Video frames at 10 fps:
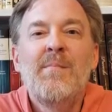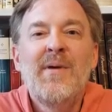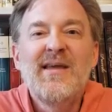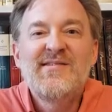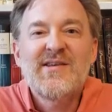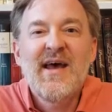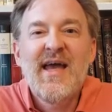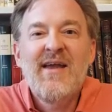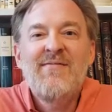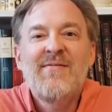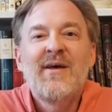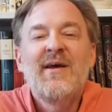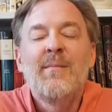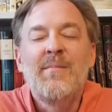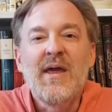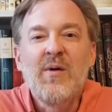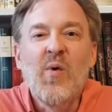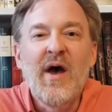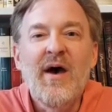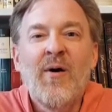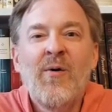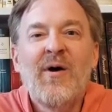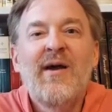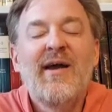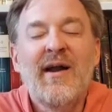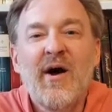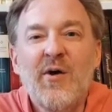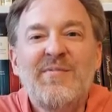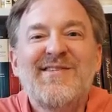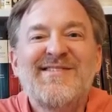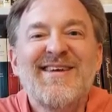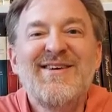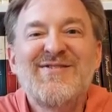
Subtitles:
be safe, be well, and I hope to see you